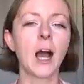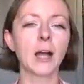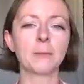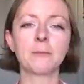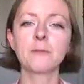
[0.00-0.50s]

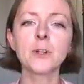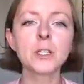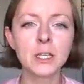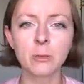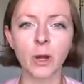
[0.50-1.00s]
I am
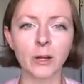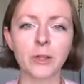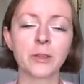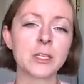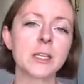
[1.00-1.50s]
fully aware
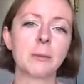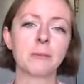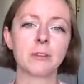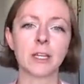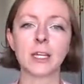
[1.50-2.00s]
that this type
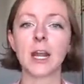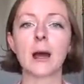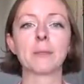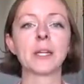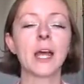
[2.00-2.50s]
of thing can
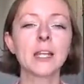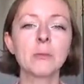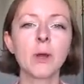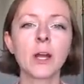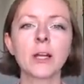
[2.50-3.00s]
happen
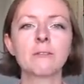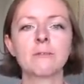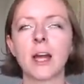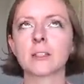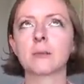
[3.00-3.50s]
anywhere. In
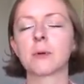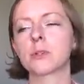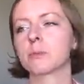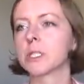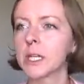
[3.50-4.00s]
fact, the
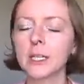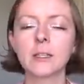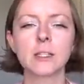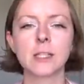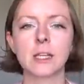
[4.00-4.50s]
most
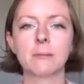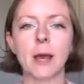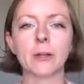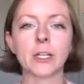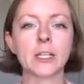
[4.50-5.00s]
ridiculous thing
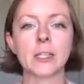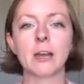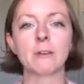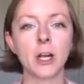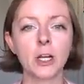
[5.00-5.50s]
about it is
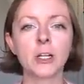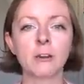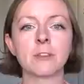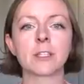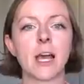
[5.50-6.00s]
I've heard
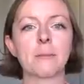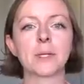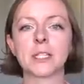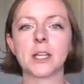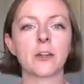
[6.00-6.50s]
of this
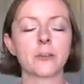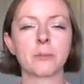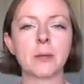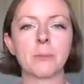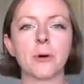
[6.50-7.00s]
happening to other
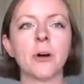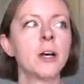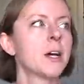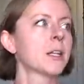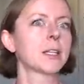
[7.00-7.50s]
people
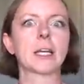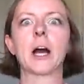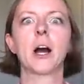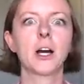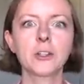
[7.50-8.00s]
like
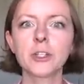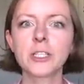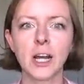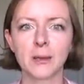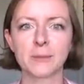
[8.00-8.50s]
100
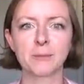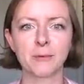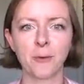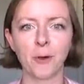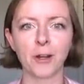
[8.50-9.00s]
times
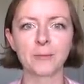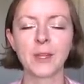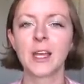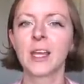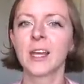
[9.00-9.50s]
before.
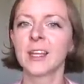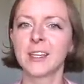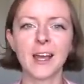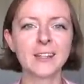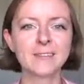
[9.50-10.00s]

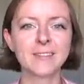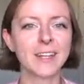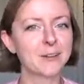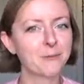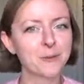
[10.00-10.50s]
Yet,
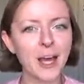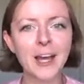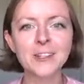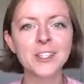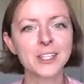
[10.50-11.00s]
in a
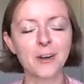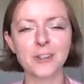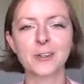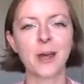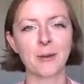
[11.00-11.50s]
flash, it
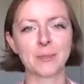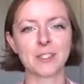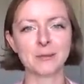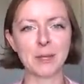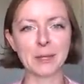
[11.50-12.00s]
also
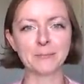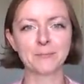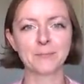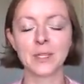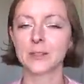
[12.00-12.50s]
happened to me.
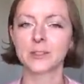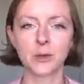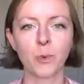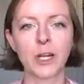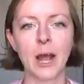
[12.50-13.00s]

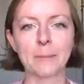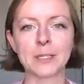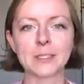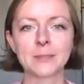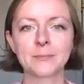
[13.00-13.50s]
So what happened?